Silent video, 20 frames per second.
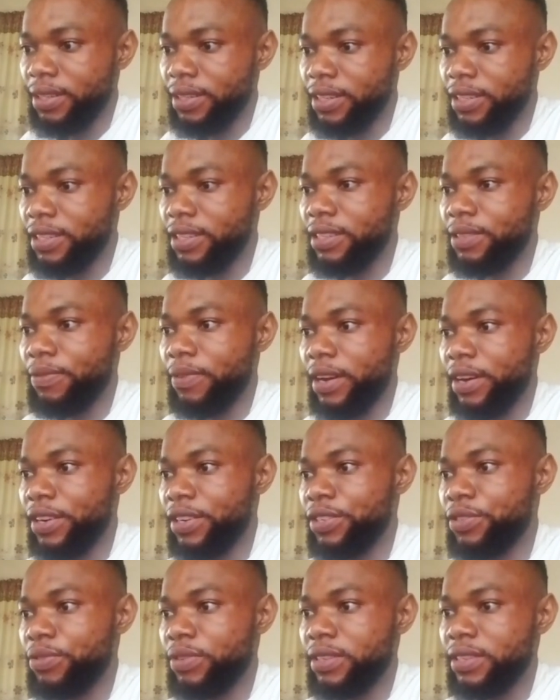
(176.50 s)
This is very
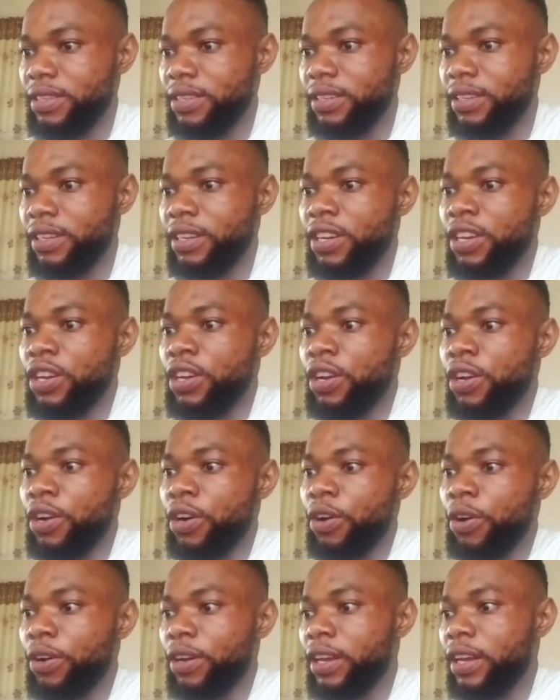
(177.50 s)
interesting.
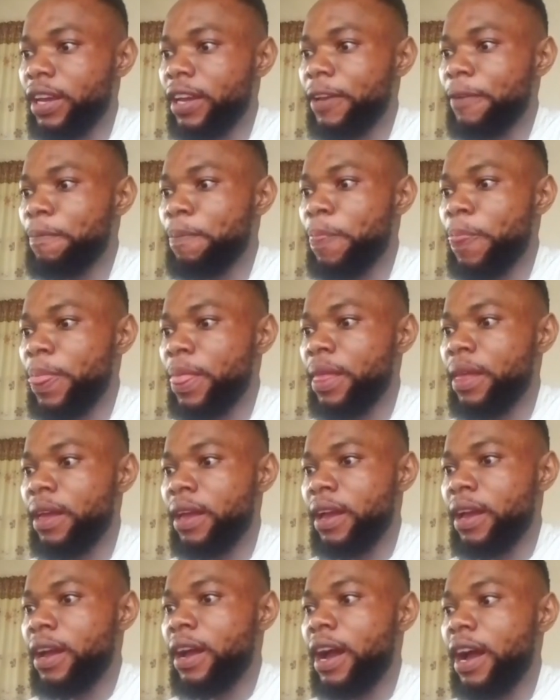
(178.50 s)
Okay,
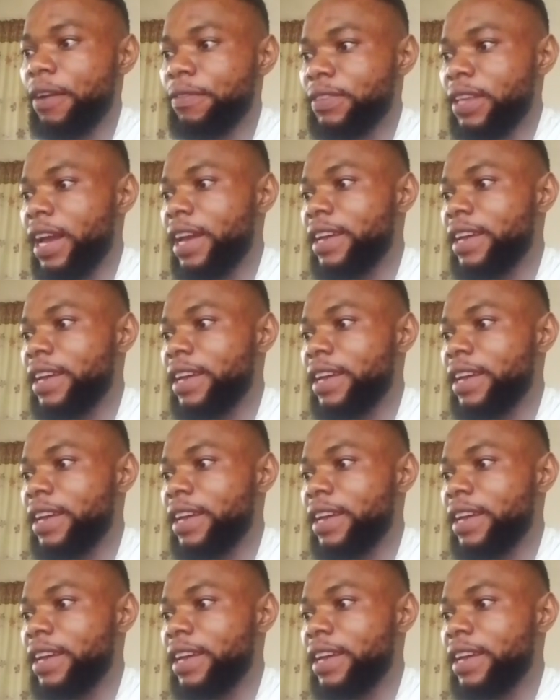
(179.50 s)
after